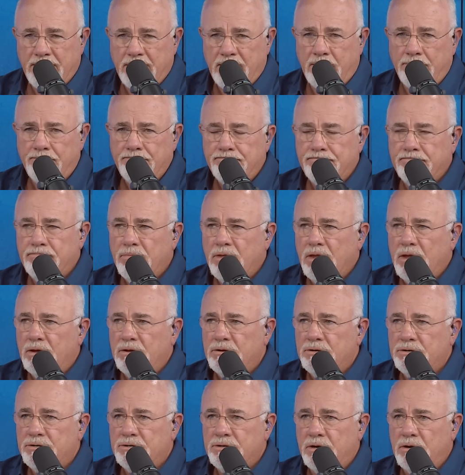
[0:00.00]
Yeah.
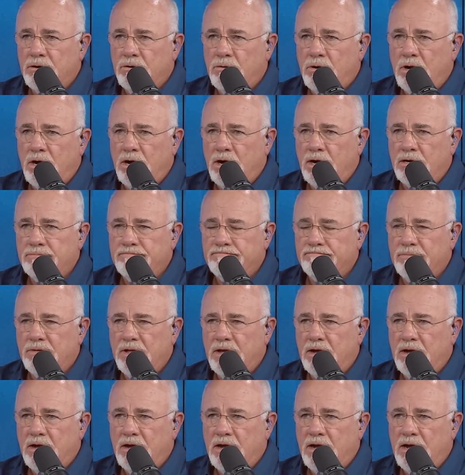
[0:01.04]
So uh,
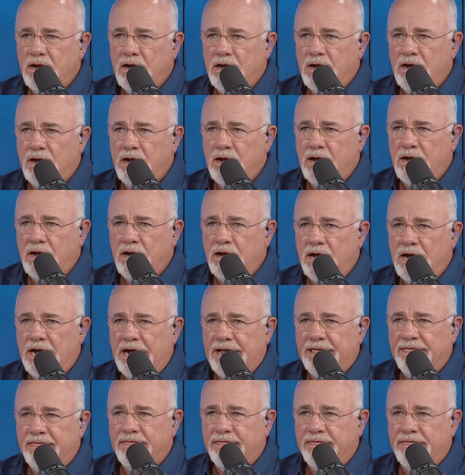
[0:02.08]
I, I